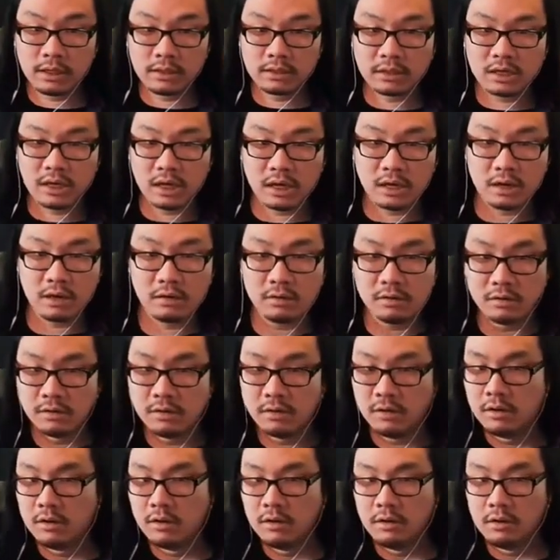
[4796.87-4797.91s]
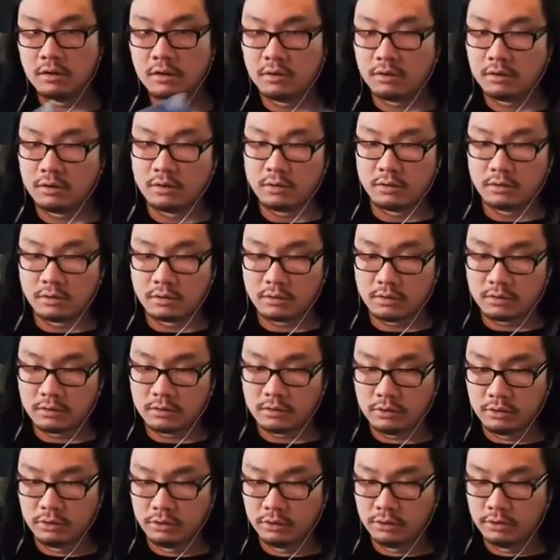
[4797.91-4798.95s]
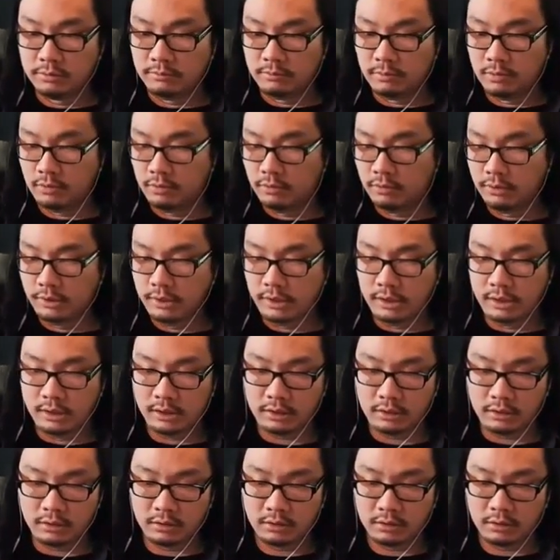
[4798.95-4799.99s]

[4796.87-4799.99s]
hey, Skeka. Good morning.